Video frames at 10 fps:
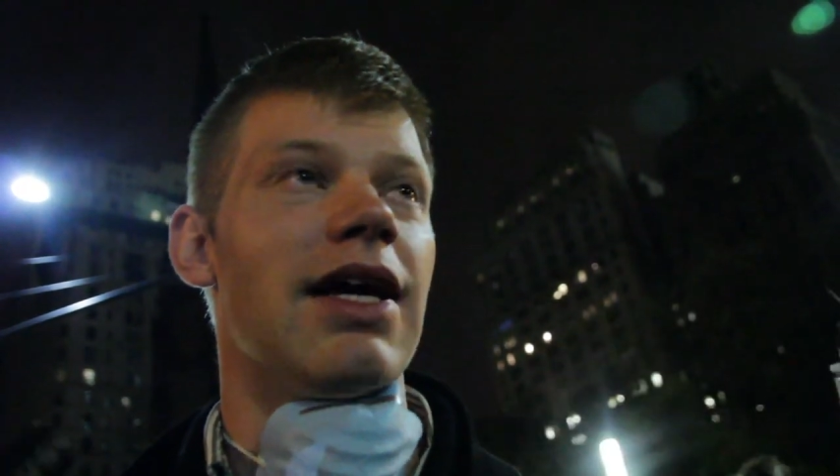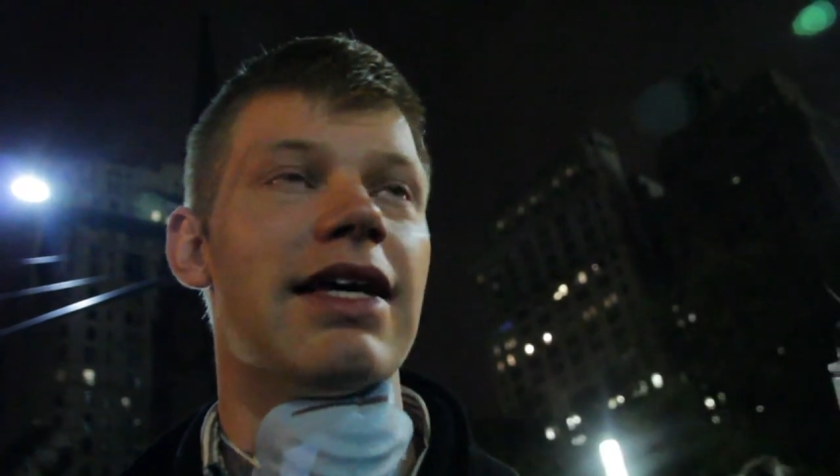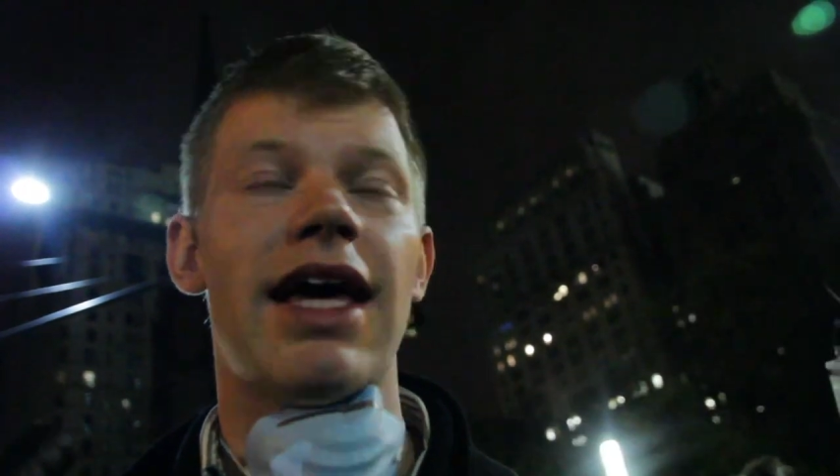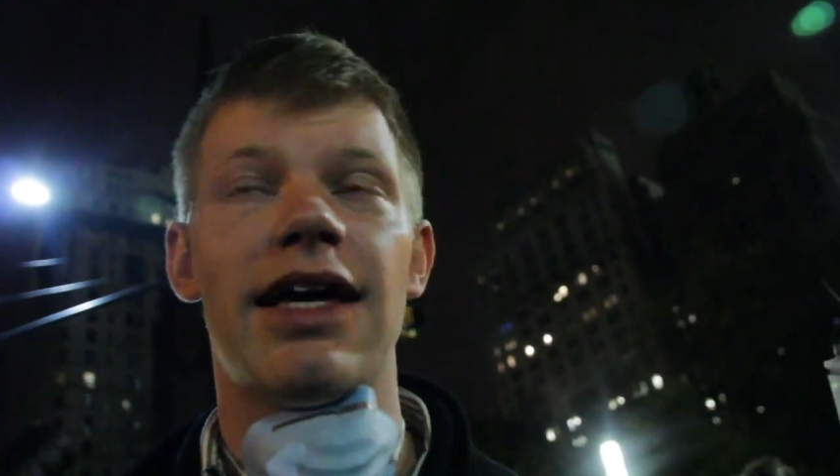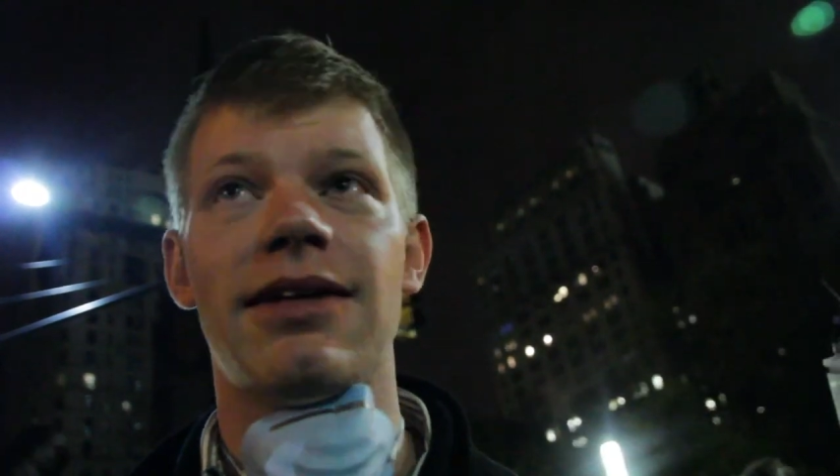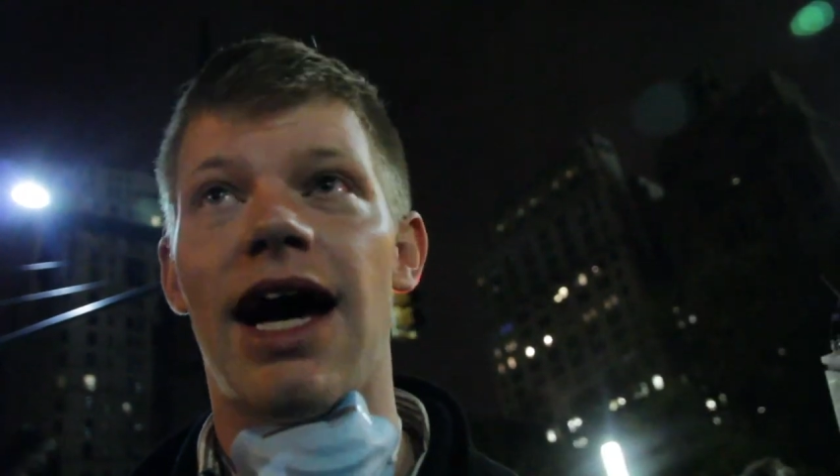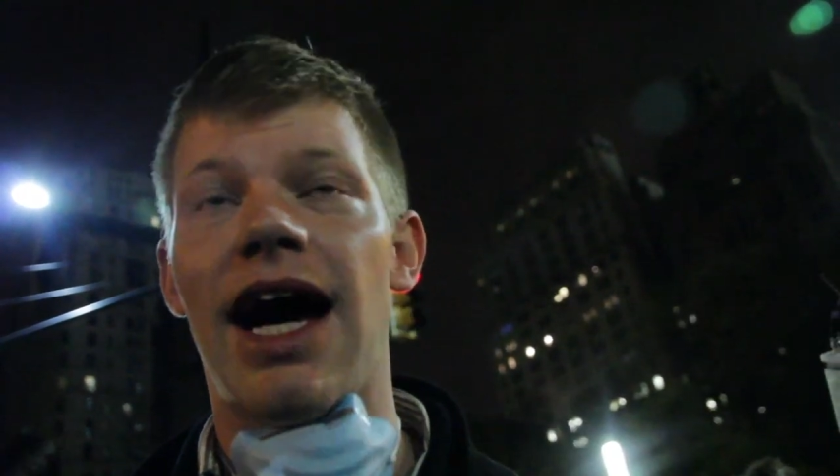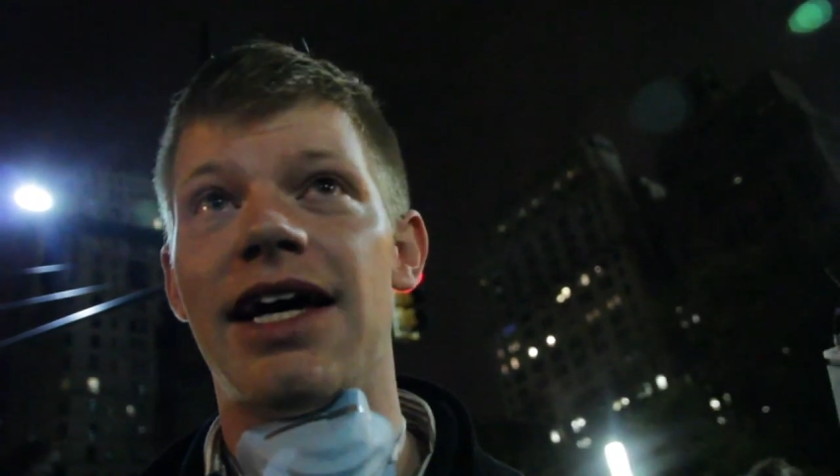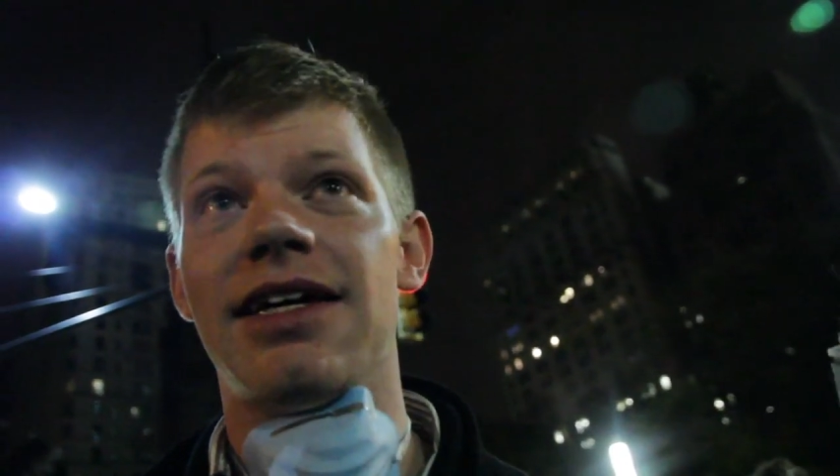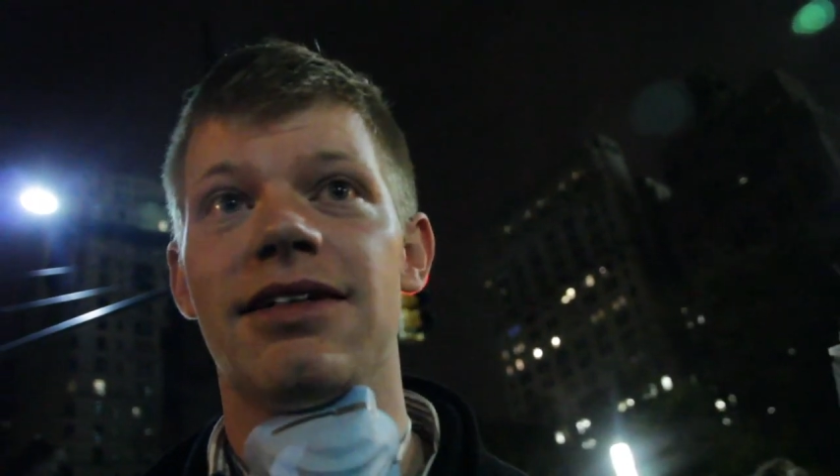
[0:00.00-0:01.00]
And then
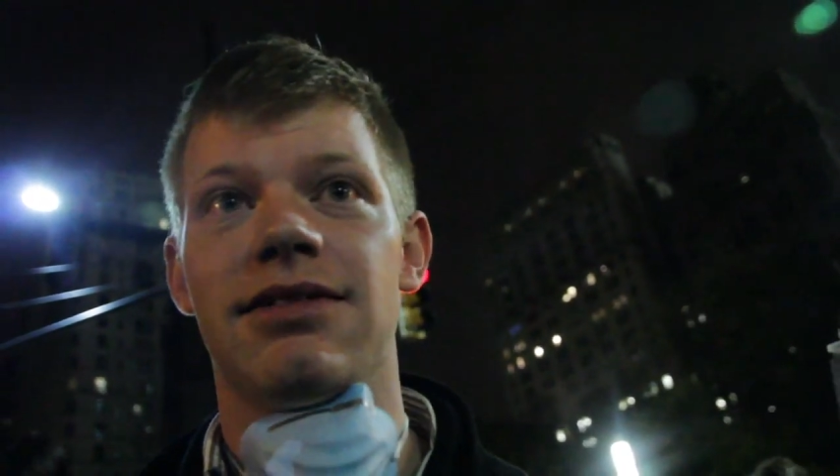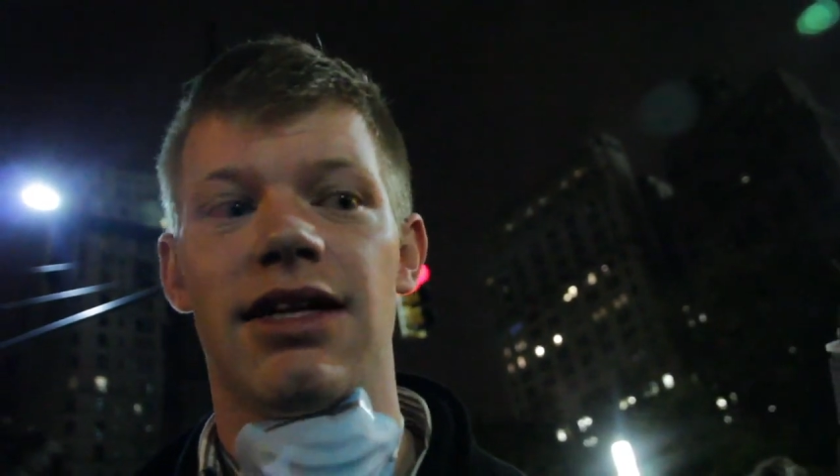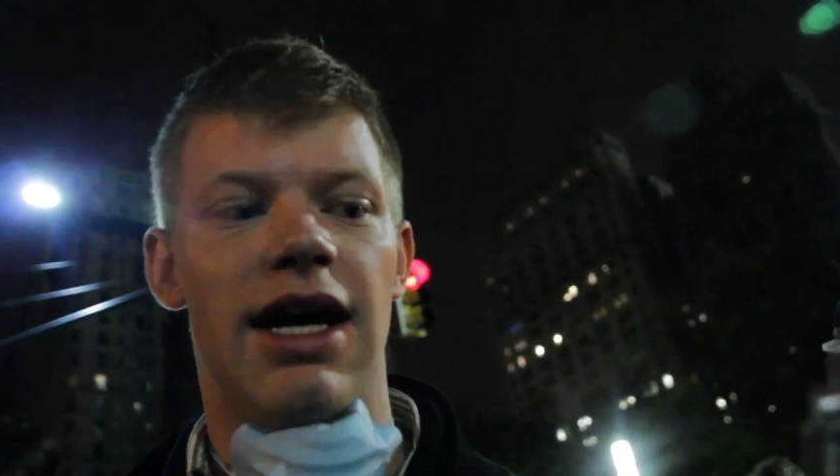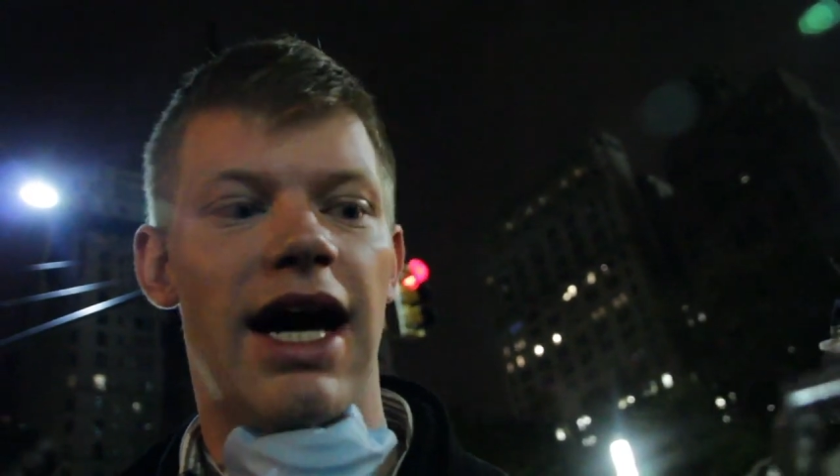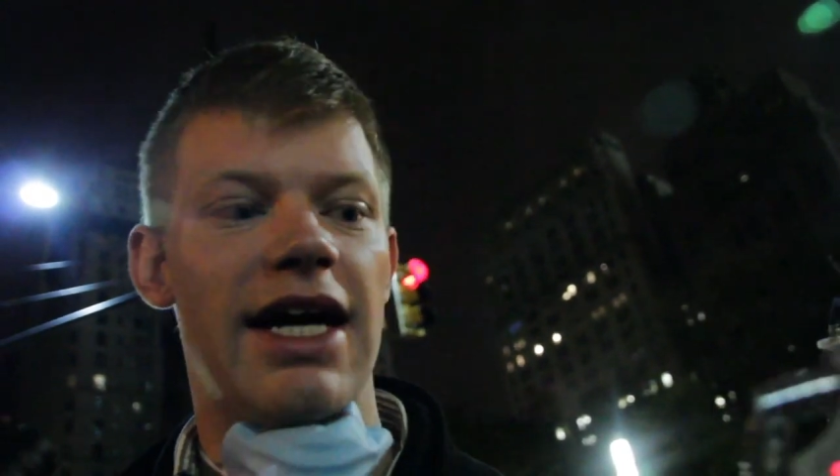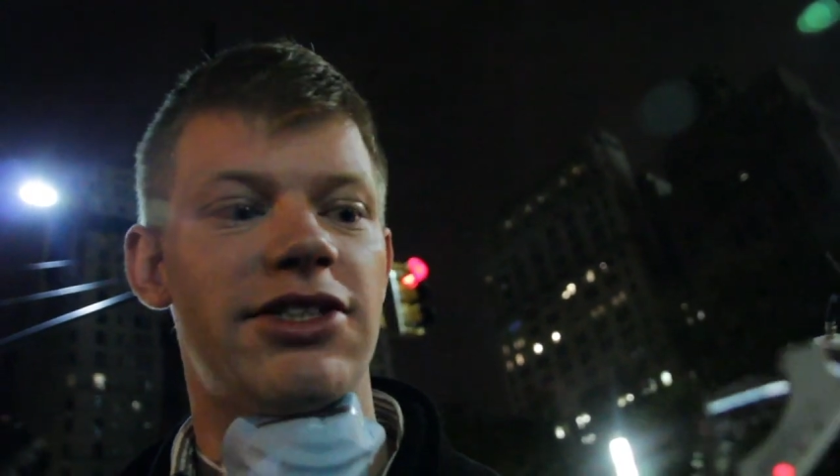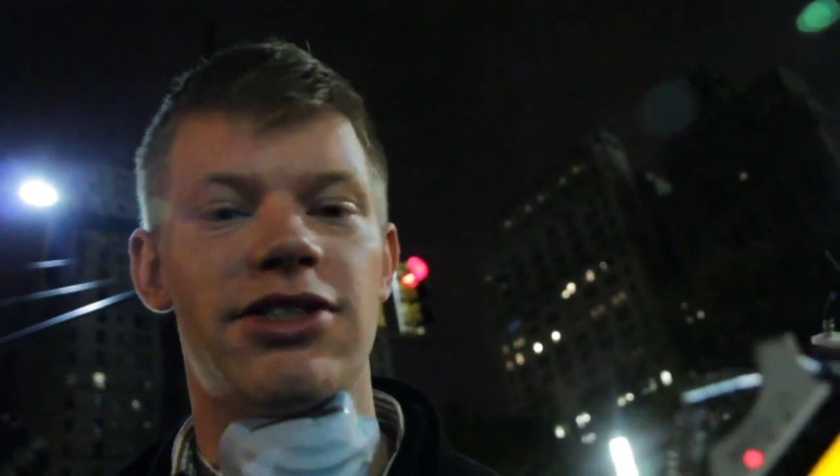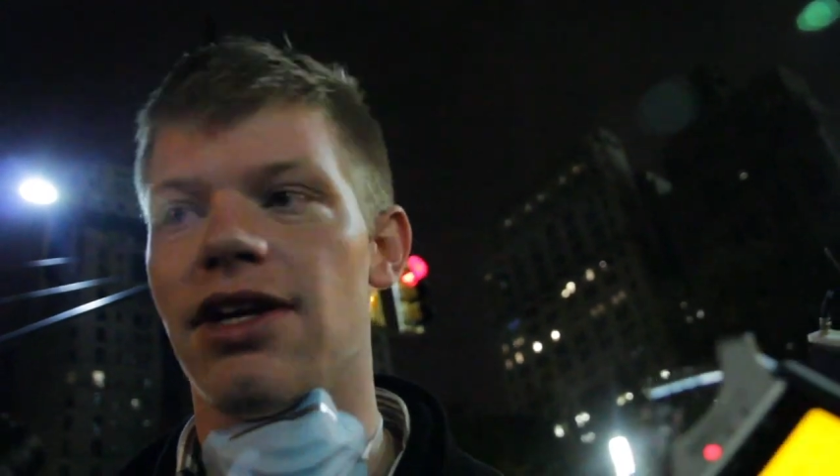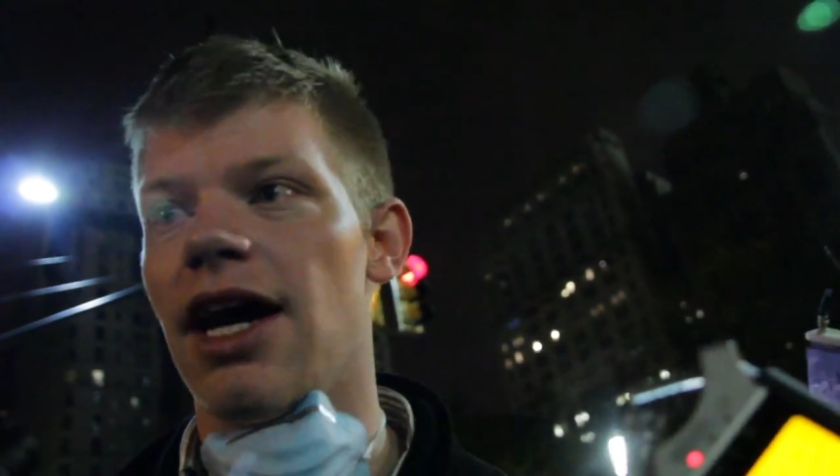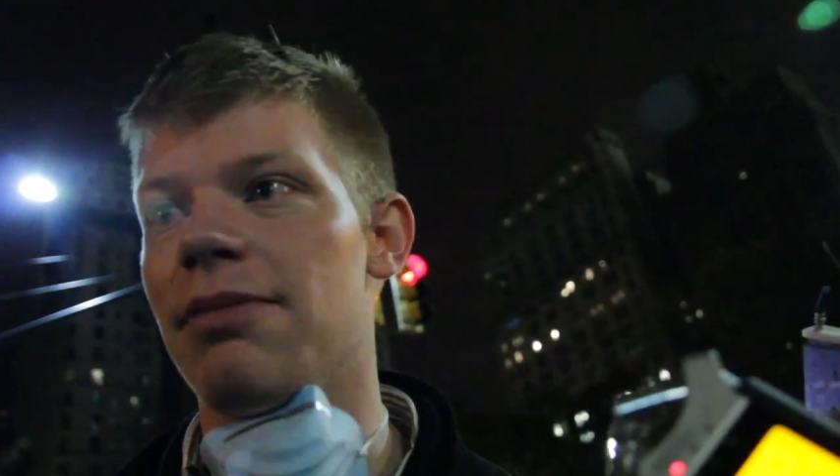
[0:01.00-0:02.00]
I
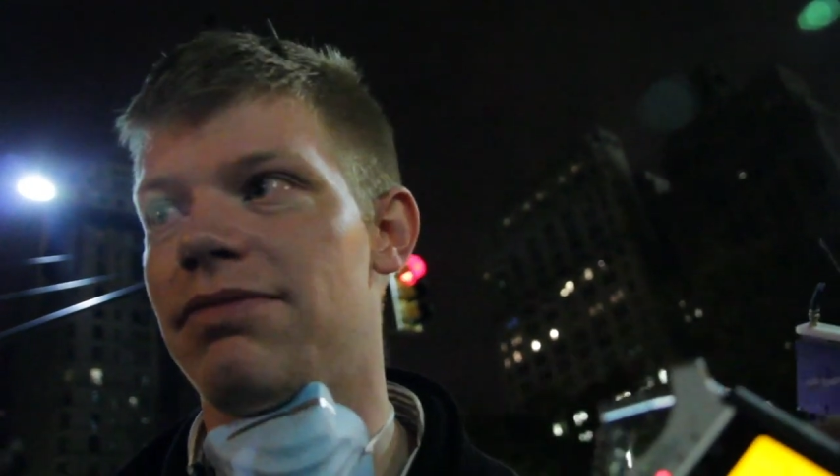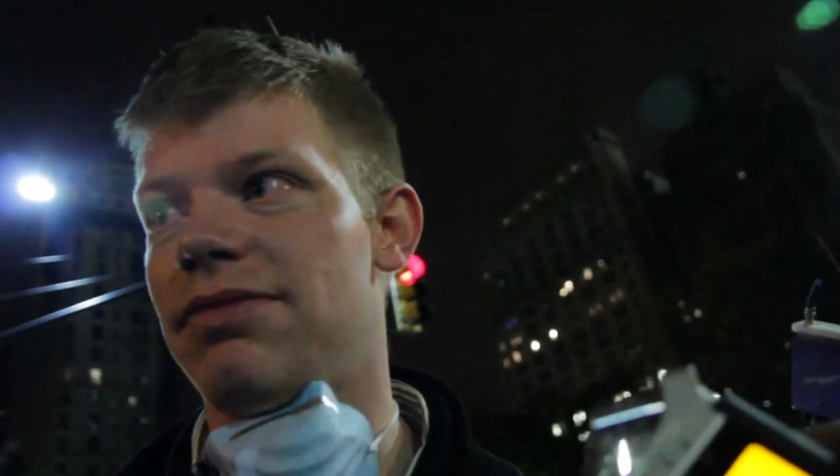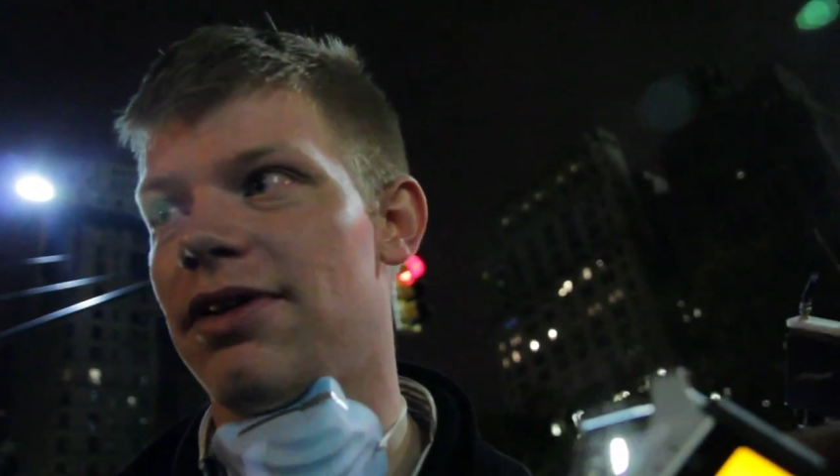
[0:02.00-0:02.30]
stood up